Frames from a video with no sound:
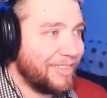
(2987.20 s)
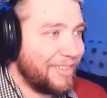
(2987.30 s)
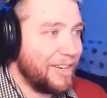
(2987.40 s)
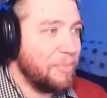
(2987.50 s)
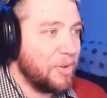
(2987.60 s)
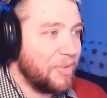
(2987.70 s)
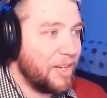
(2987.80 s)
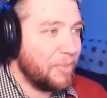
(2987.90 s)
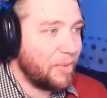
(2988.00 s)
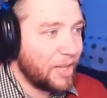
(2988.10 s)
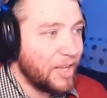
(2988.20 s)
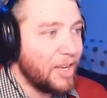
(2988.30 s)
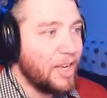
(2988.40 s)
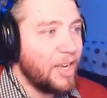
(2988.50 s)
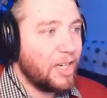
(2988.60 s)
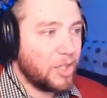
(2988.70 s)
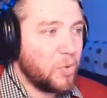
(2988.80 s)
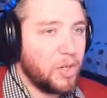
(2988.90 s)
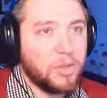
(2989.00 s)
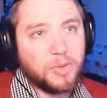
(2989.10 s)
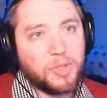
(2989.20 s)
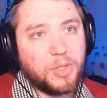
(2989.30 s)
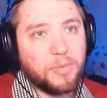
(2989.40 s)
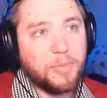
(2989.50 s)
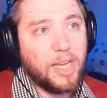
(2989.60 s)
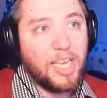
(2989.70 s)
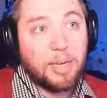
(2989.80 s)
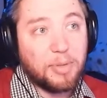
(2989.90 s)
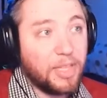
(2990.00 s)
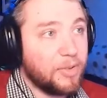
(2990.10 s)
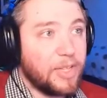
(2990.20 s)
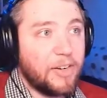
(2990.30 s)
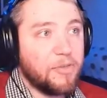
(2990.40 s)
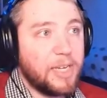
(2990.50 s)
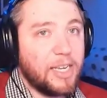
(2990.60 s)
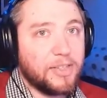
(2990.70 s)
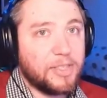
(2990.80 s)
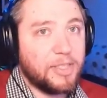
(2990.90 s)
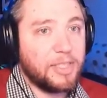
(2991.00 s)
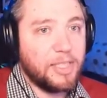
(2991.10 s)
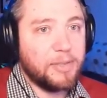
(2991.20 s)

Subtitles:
motivated by me, and Aquanko is new. But literally everybody else is